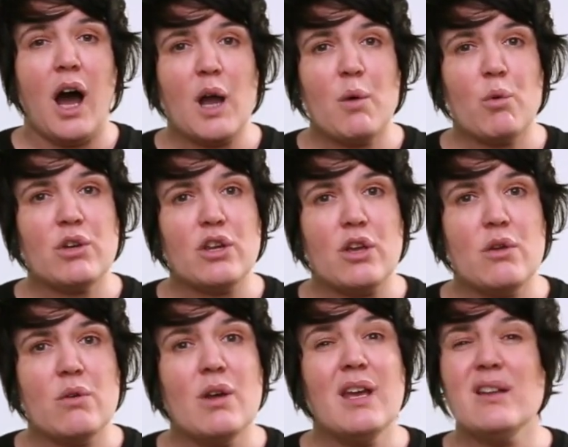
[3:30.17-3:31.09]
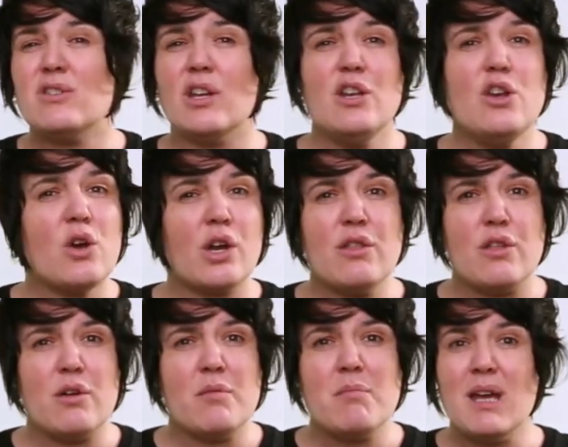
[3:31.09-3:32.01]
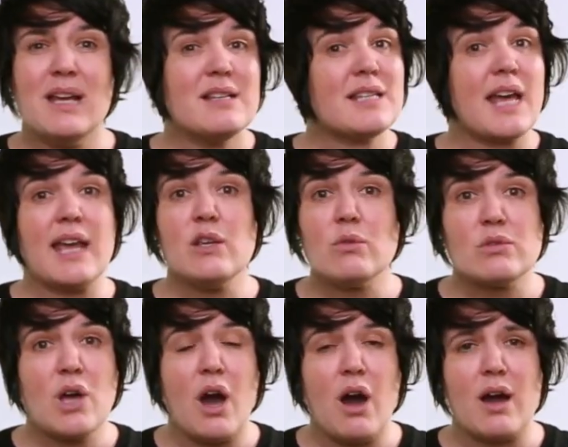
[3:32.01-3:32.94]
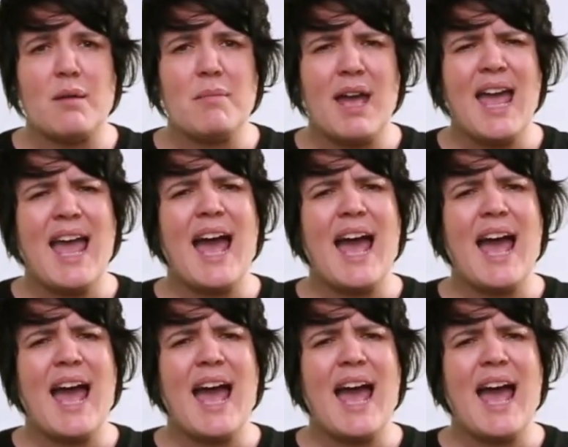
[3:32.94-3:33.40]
I want you to look at them, take your time,